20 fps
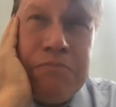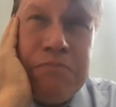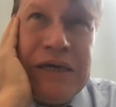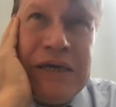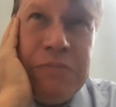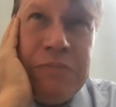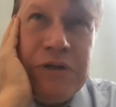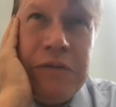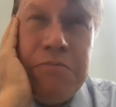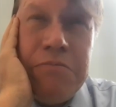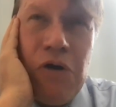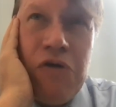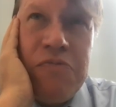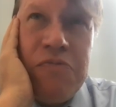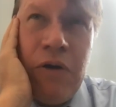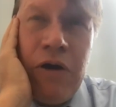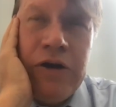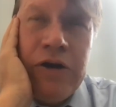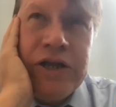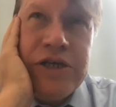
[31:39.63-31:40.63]
people in
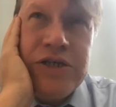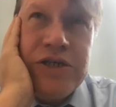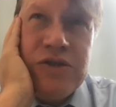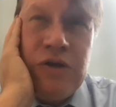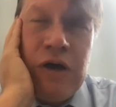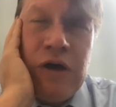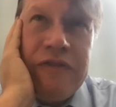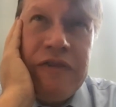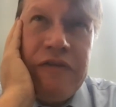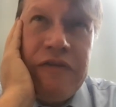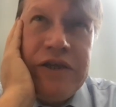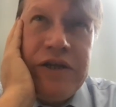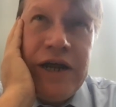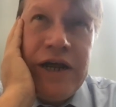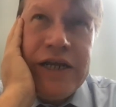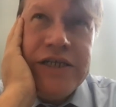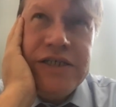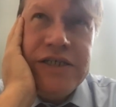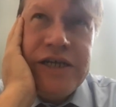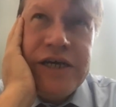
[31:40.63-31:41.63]
both parties thought that the
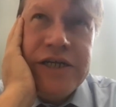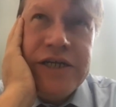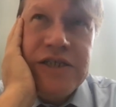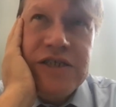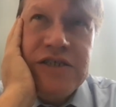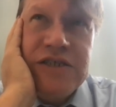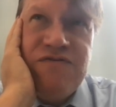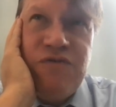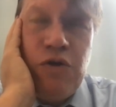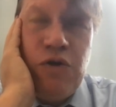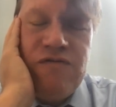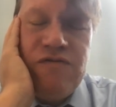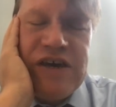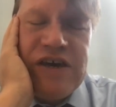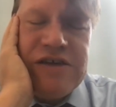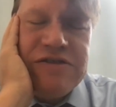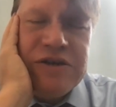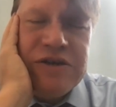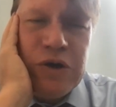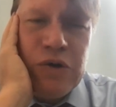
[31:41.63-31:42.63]
United States' full
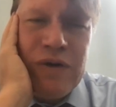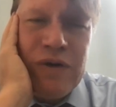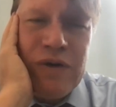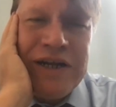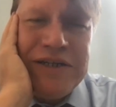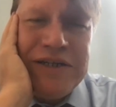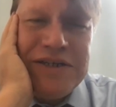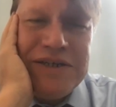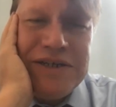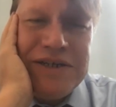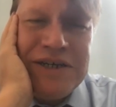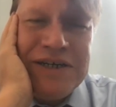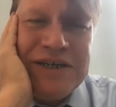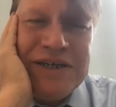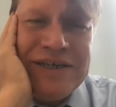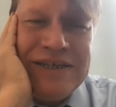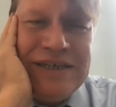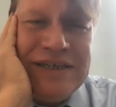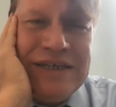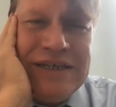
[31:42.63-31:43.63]
faith and credit,
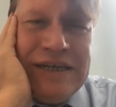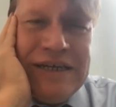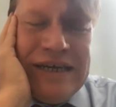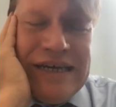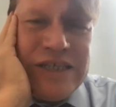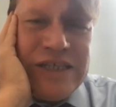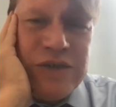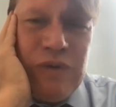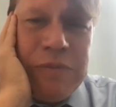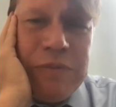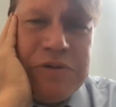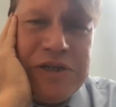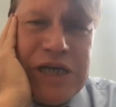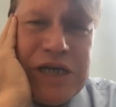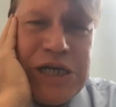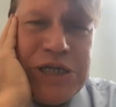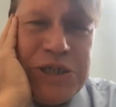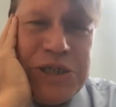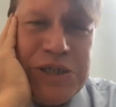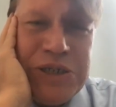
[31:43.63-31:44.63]
its
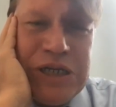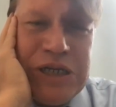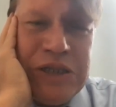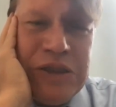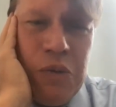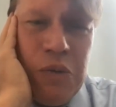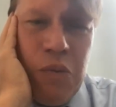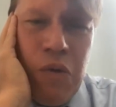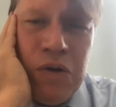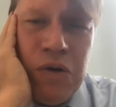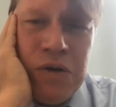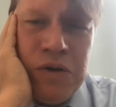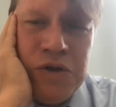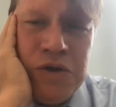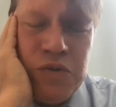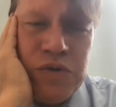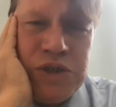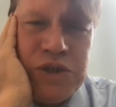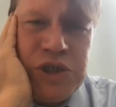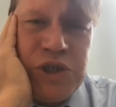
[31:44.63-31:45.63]
reputation in the
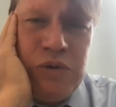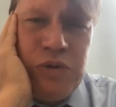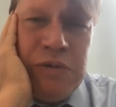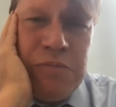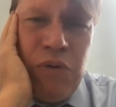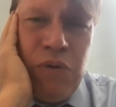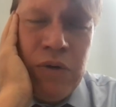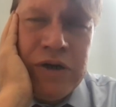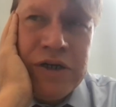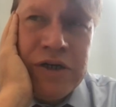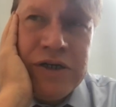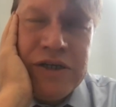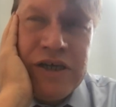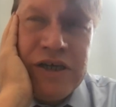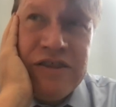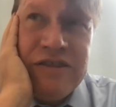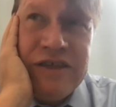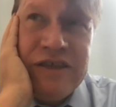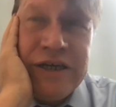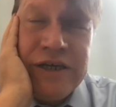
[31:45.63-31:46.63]
world, was too important
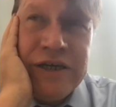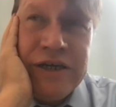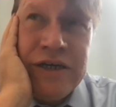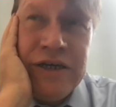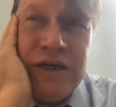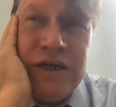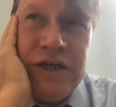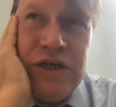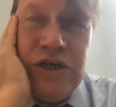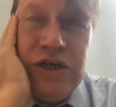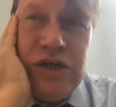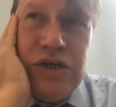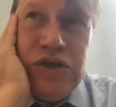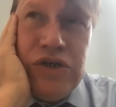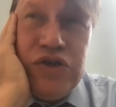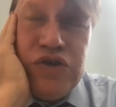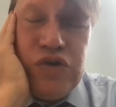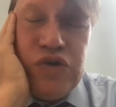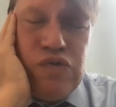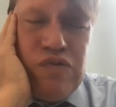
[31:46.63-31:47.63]
a thing
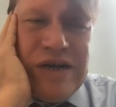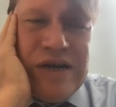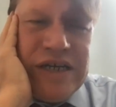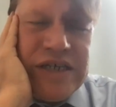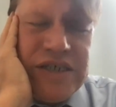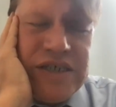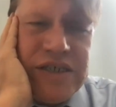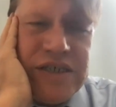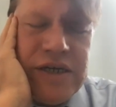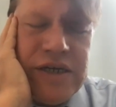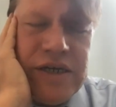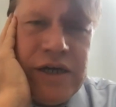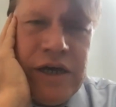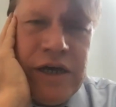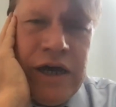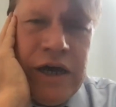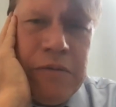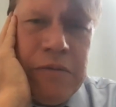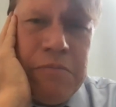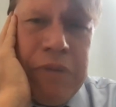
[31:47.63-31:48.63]
to risk
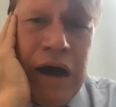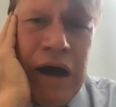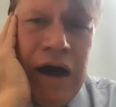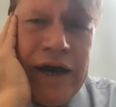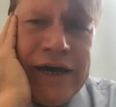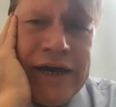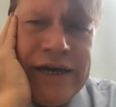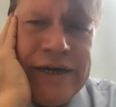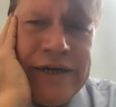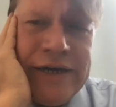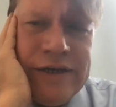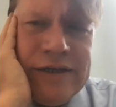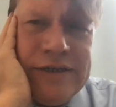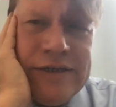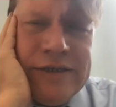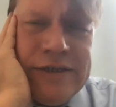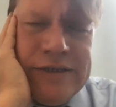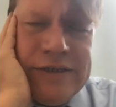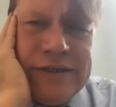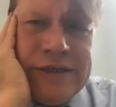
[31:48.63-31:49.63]
by
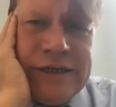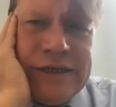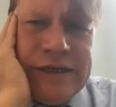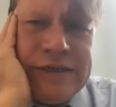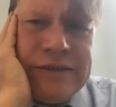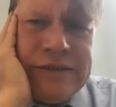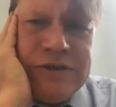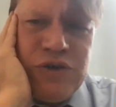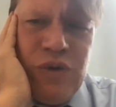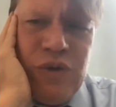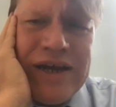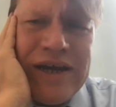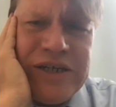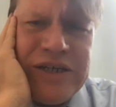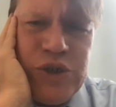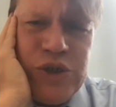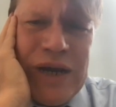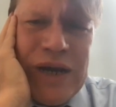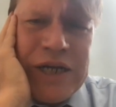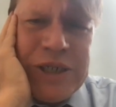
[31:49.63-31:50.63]

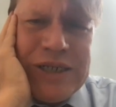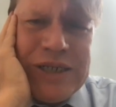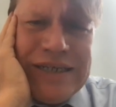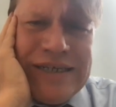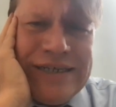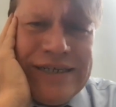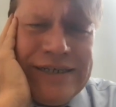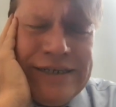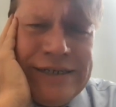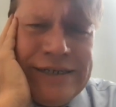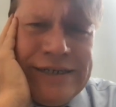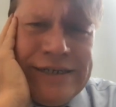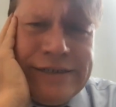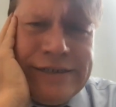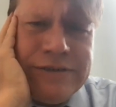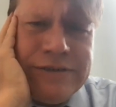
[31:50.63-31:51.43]
trying to actually